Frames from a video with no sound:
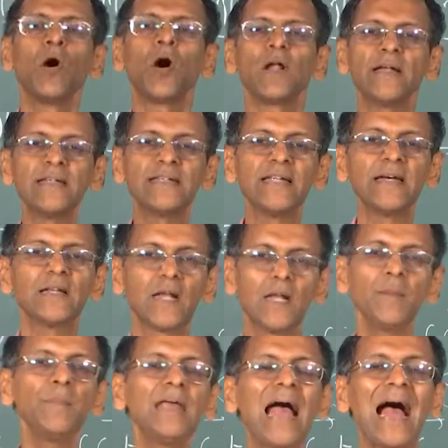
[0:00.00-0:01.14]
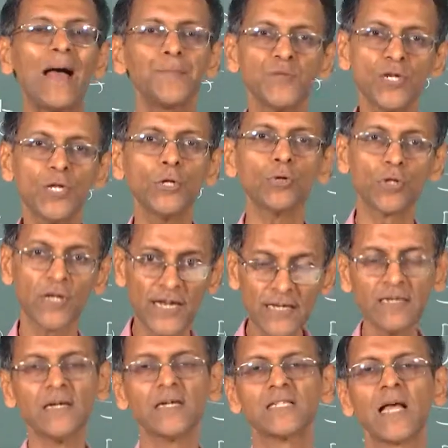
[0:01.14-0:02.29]
or integral be
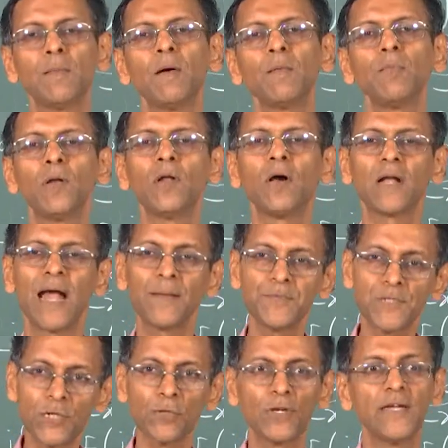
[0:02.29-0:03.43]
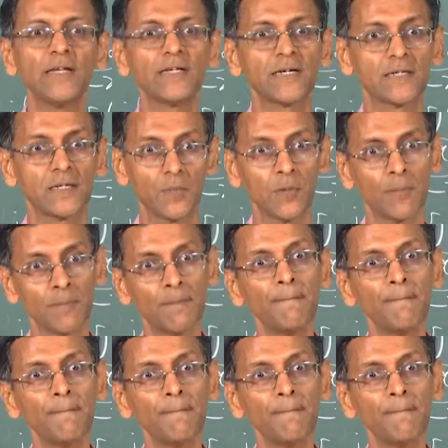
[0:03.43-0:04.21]
absolutely summable or absolutely integrable.